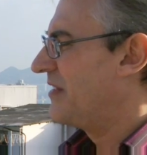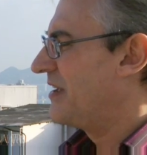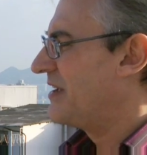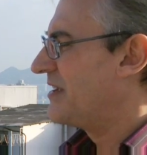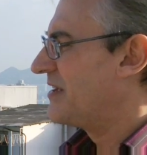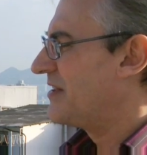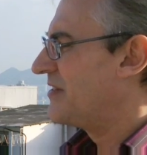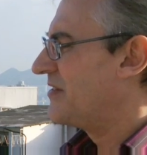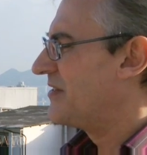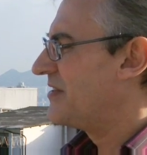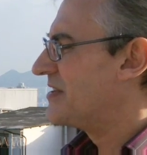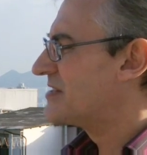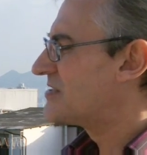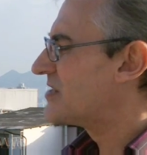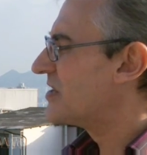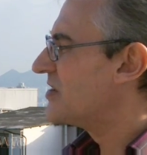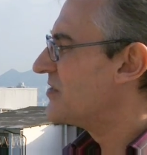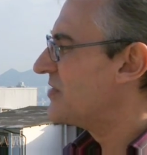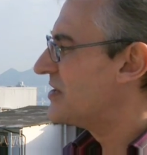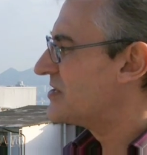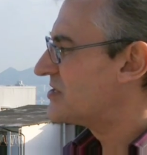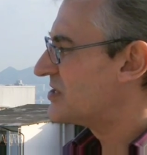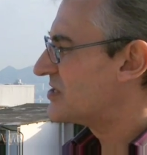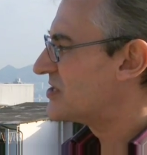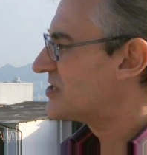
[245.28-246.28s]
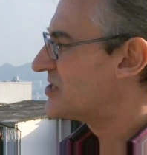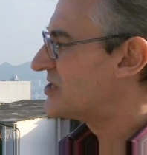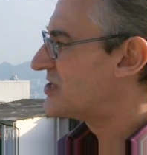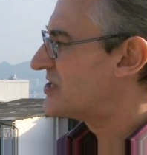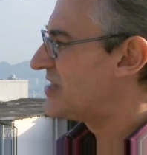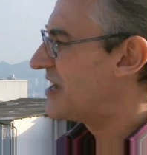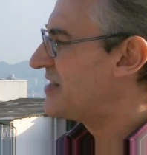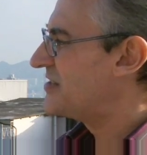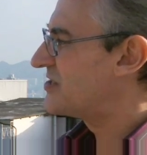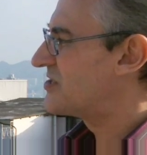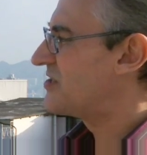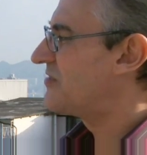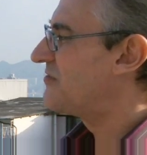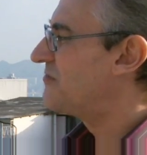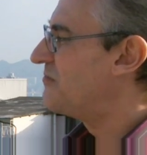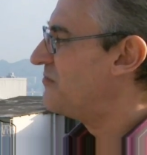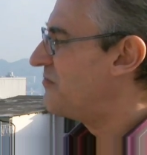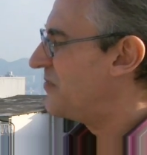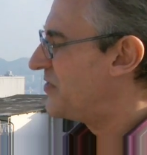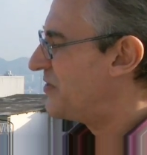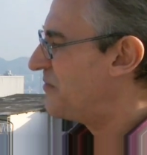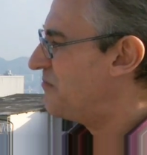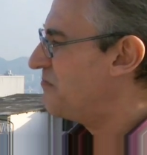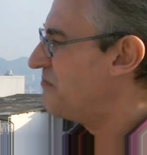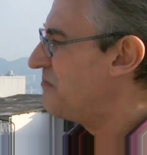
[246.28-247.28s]
there's a sense of
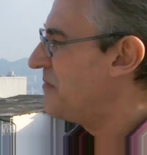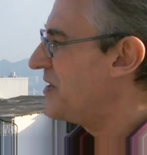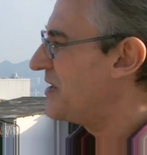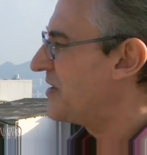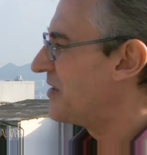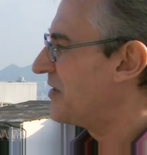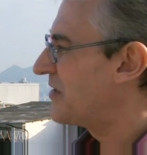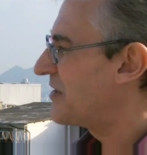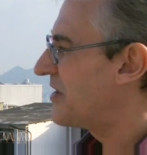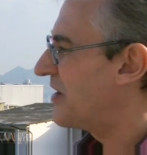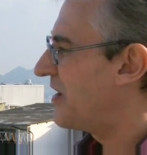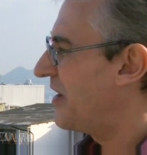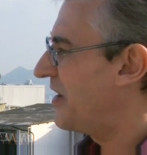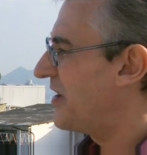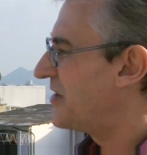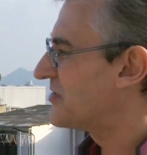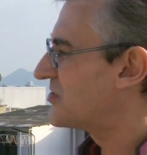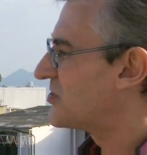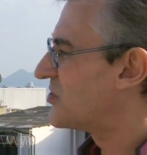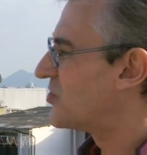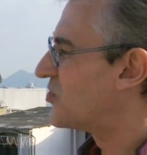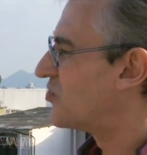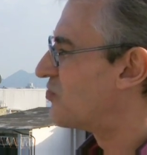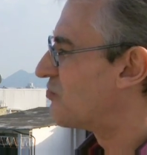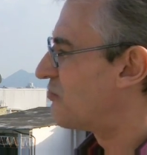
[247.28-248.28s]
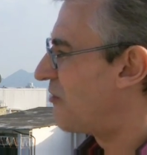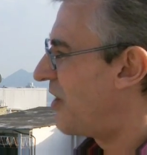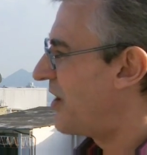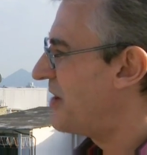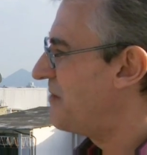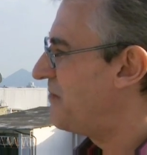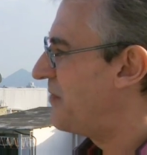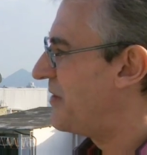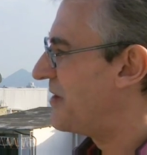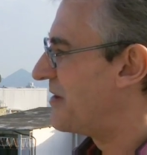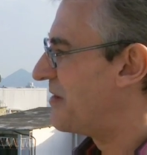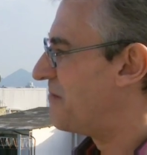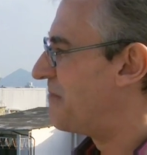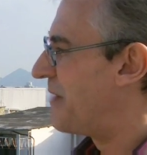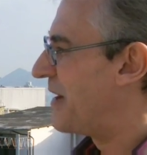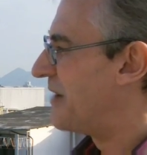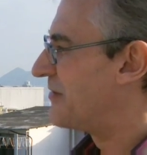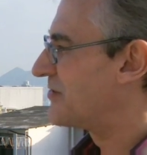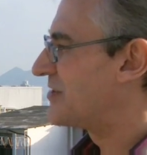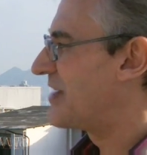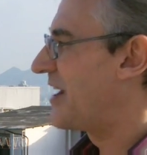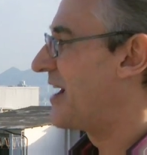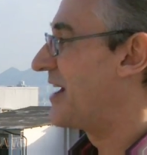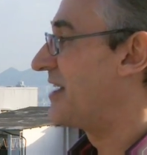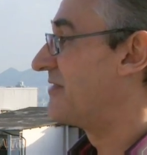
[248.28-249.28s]
the middle class griping
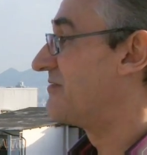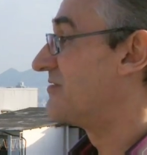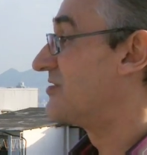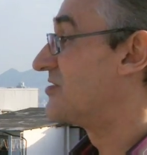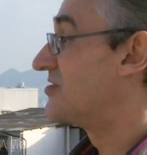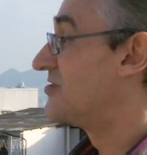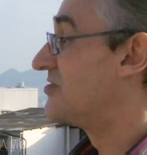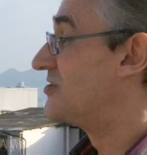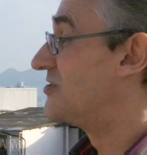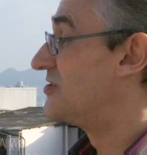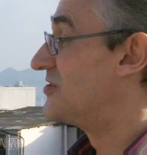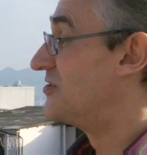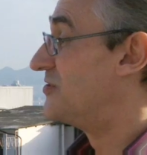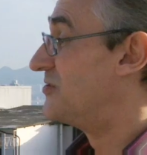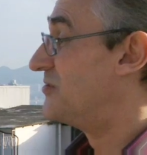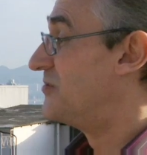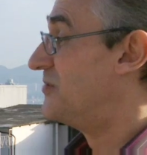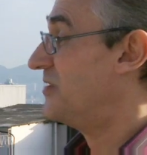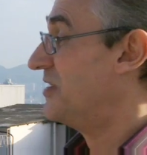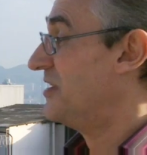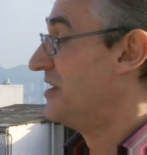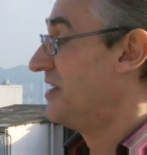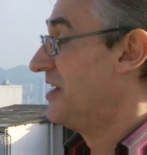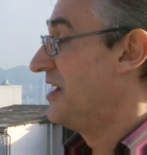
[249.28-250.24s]
about having to do